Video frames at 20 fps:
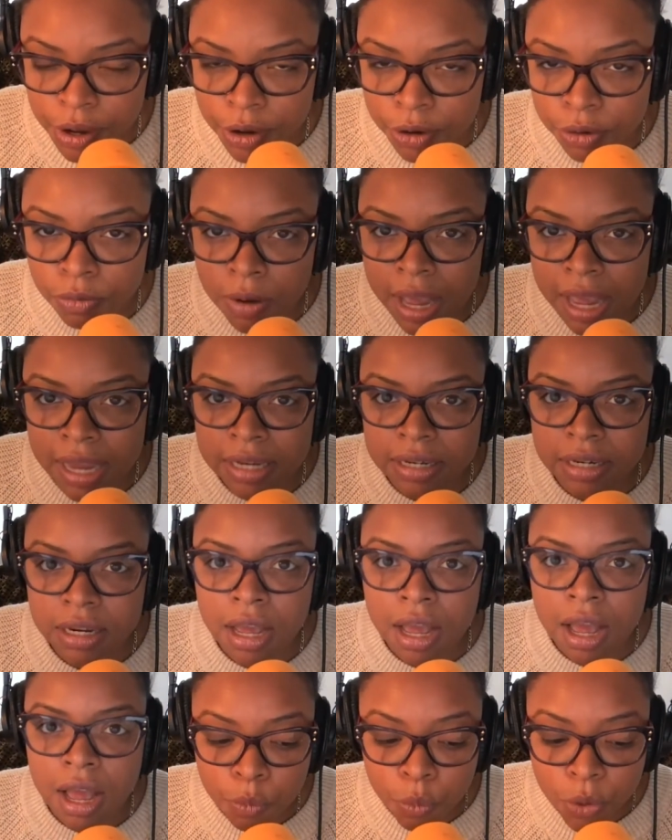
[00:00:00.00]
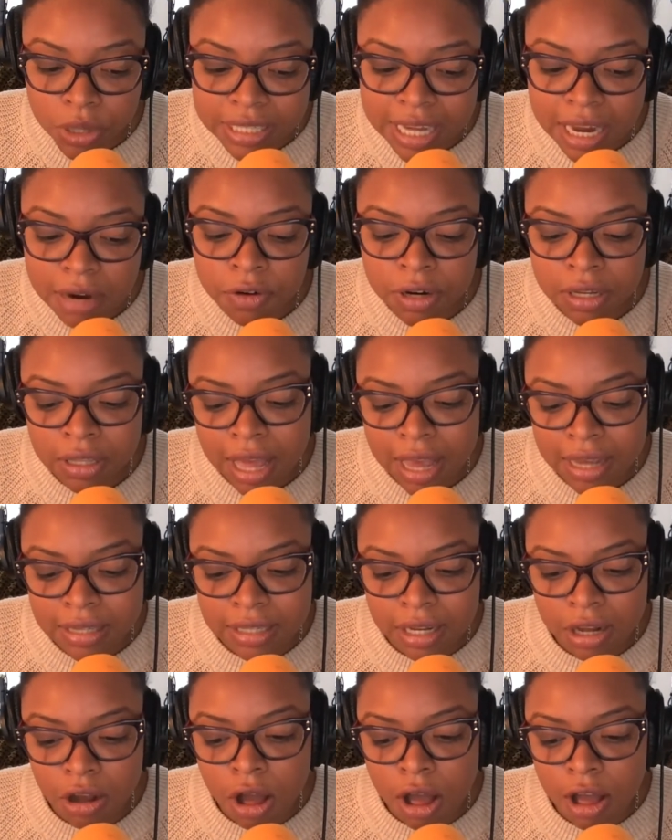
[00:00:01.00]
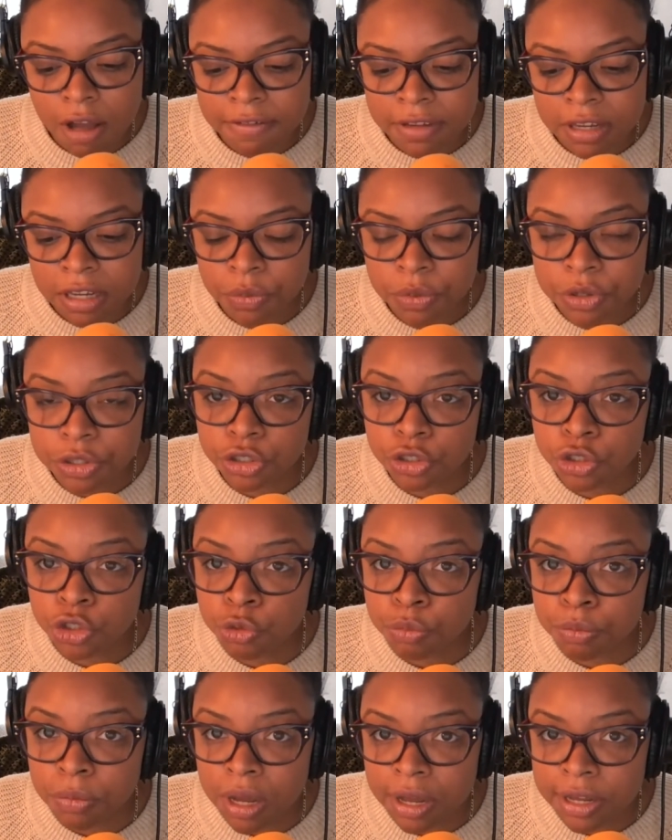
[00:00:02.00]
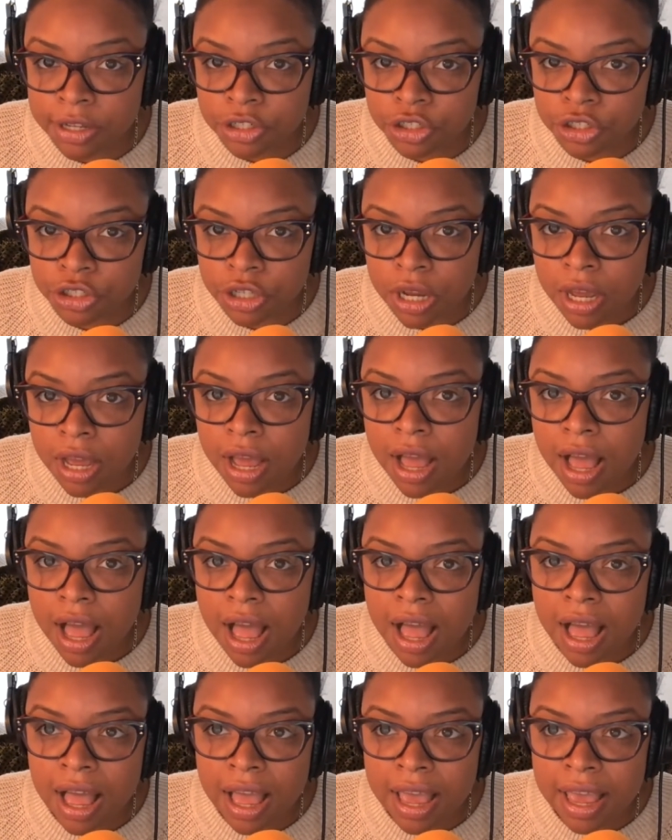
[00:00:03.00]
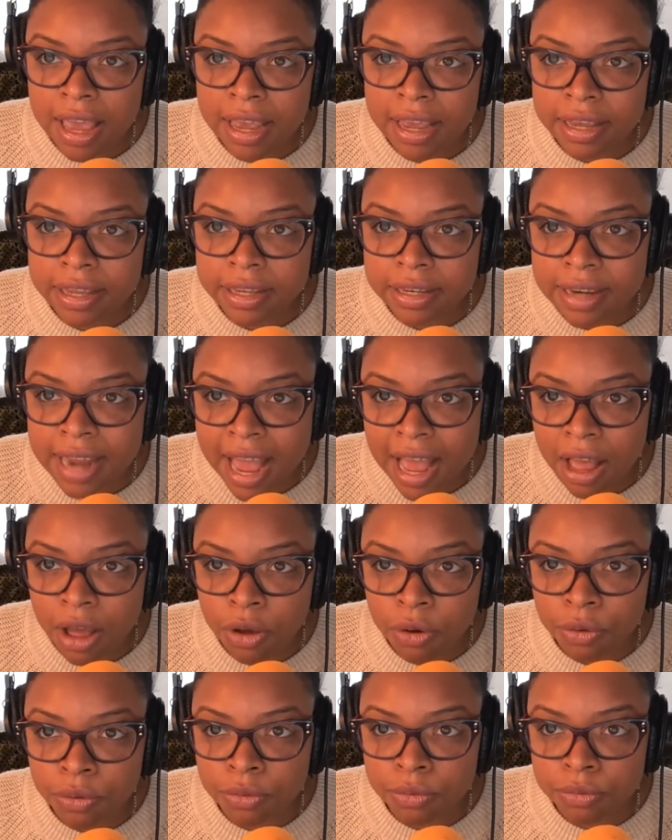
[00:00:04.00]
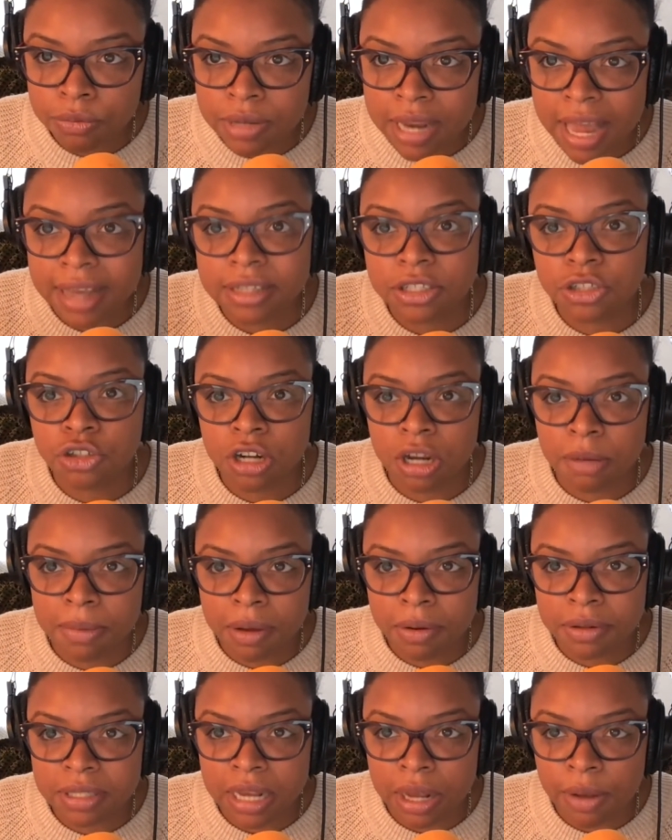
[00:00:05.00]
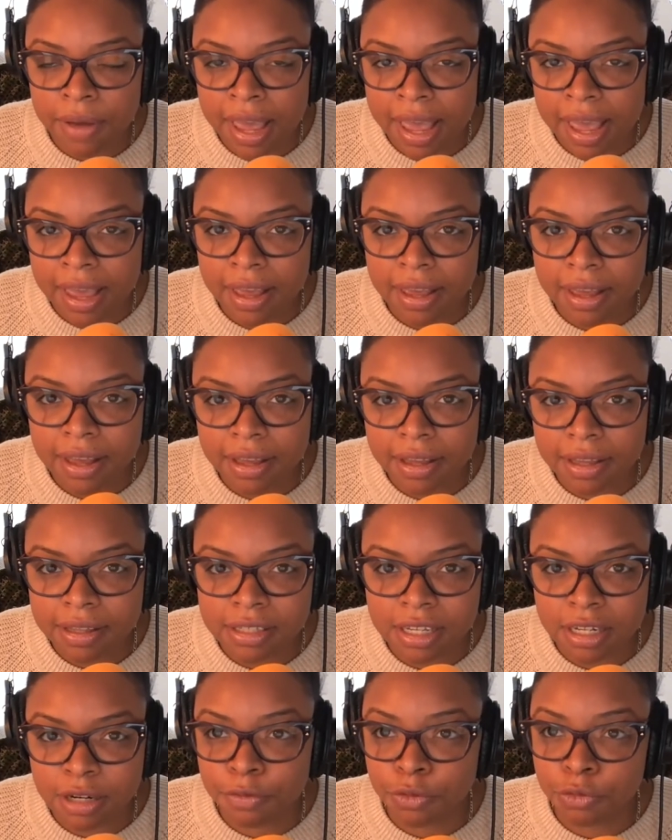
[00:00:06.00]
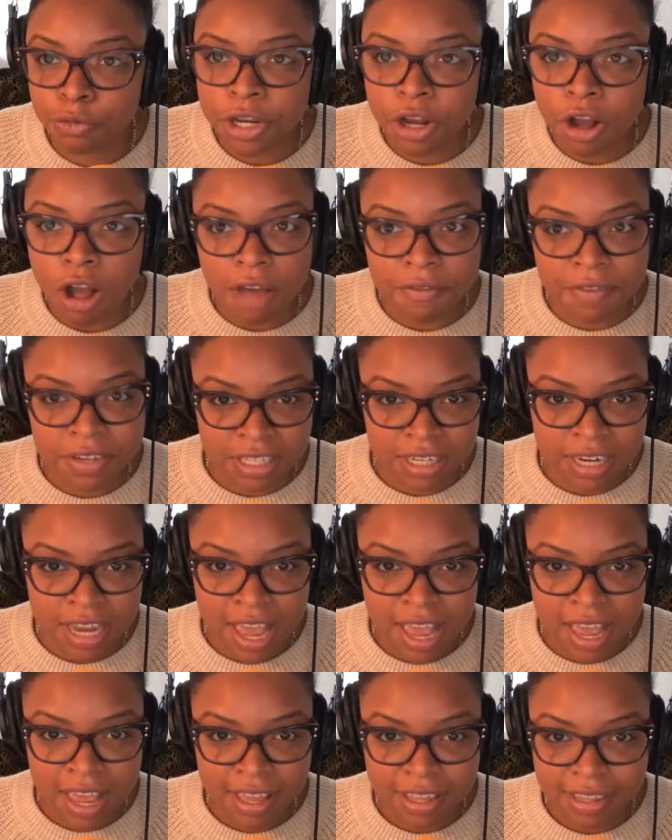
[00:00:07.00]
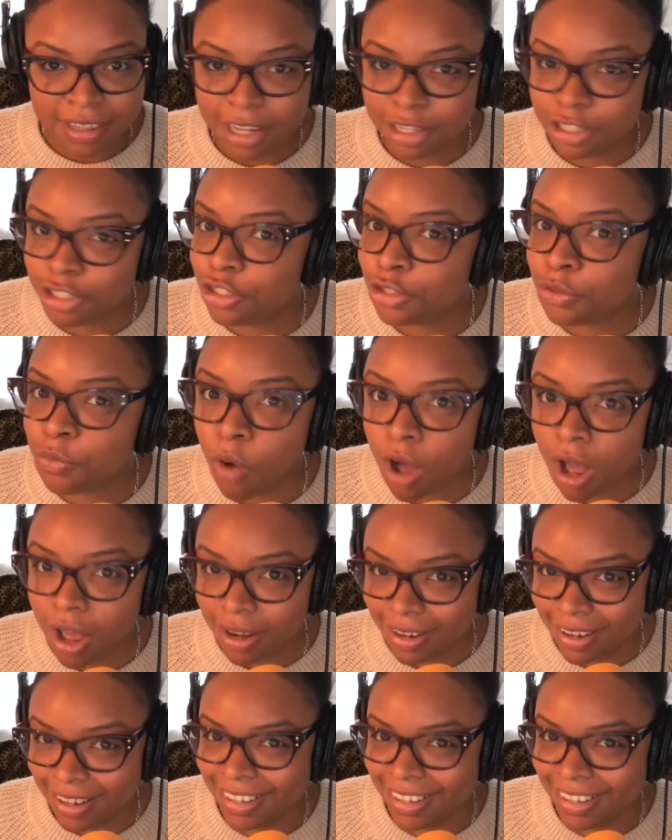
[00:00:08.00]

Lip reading: right? Once I realized the coffee was too much, next trip, I was like, okay, instead of 3 coffees a day, let's do 1.